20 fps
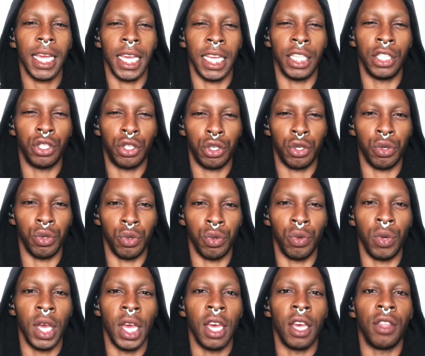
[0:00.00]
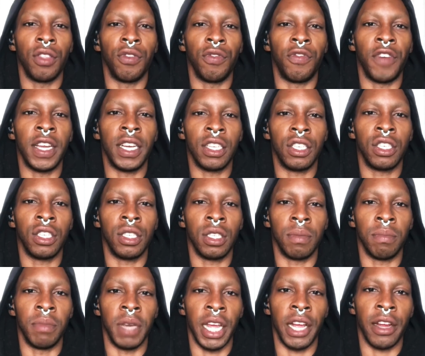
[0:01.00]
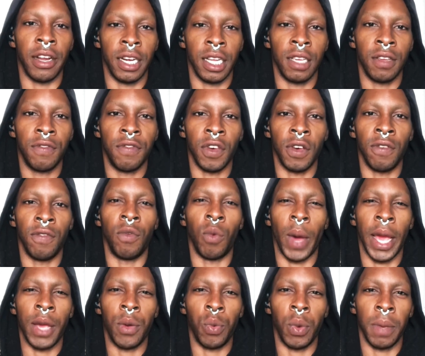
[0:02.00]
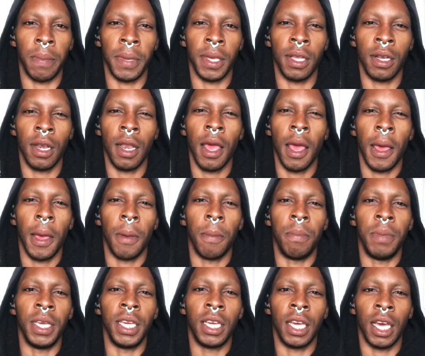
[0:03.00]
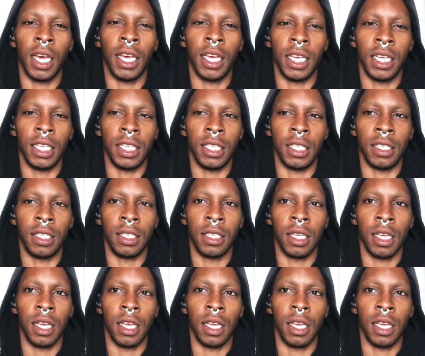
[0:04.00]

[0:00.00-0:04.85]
into the fetishism narrative of white women because